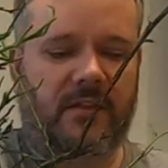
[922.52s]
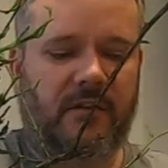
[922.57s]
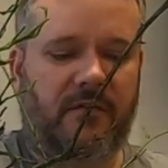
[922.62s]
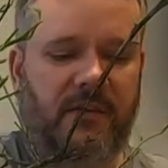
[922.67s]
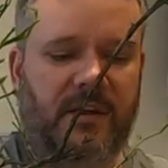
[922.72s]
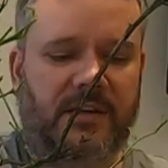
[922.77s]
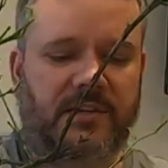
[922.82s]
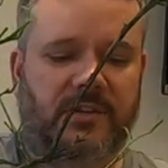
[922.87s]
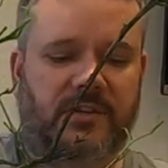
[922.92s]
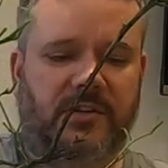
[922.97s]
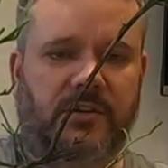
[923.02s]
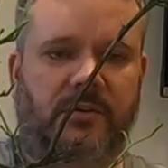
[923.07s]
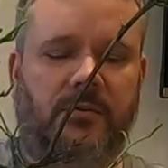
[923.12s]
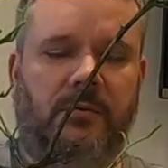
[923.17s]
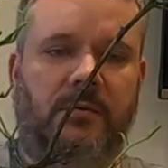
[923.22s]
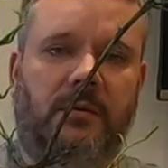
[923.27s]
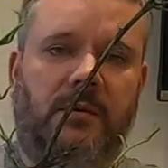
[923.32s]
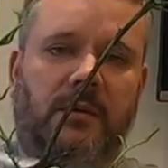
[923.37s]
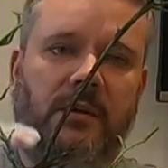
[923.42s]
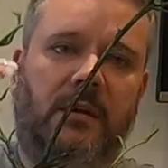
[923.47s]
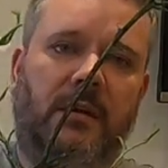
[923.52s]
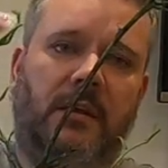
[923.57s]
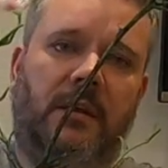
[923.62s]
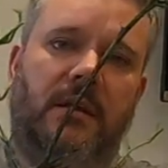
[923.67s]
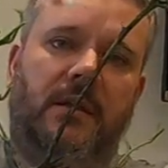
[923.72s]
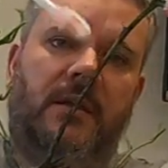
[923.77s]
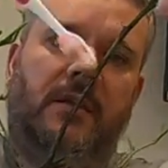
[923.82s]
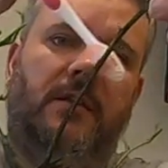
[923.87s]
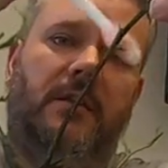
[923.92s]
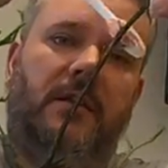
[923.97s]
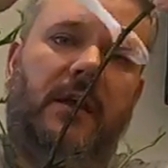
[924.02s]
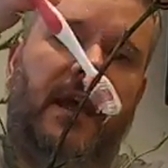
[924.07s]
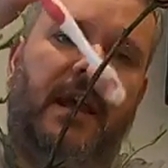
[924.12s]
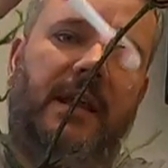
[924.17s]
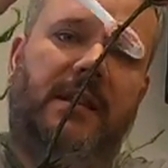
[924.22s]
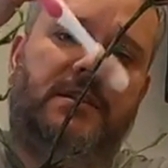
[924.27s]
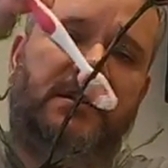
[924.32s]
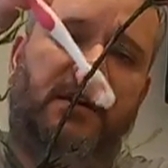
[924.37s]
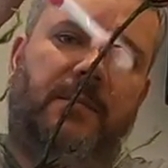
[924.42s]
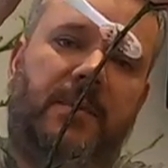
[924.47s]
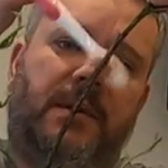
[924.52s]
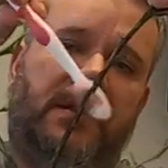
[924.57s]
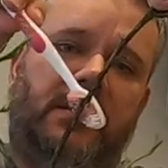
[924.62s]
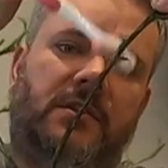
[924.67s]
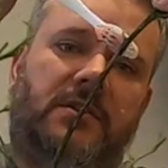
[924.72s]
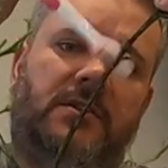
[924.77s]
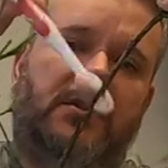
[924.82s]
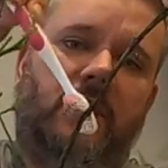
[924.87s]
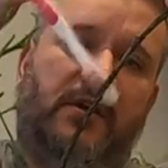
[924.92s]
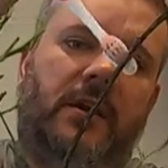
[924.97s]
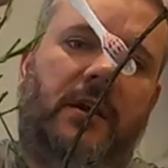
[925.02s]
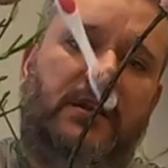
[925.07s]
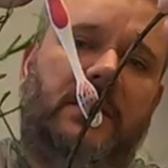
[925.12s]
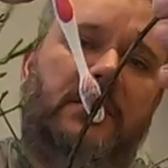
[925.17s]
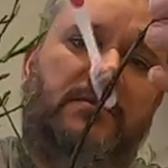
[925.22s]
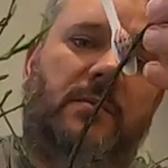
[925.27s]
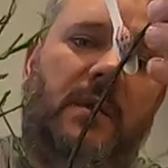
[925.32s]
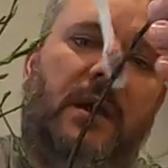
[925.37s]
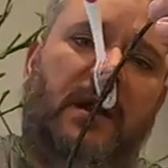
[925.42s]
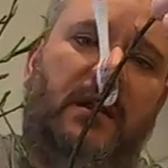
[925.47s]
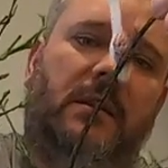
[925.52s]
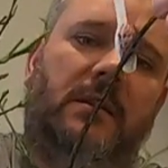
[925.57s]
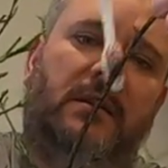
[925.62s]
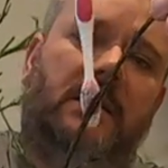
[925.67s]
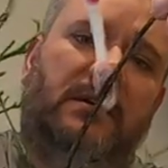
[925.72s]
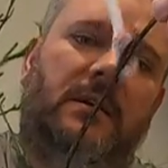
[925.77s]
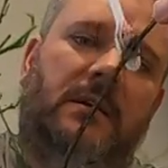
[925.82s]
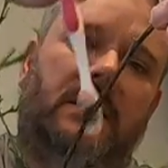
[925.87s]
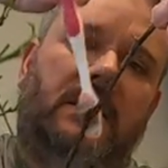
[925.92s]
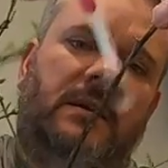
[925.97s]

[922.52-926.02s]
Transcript: of the residue that ends up in the soil as well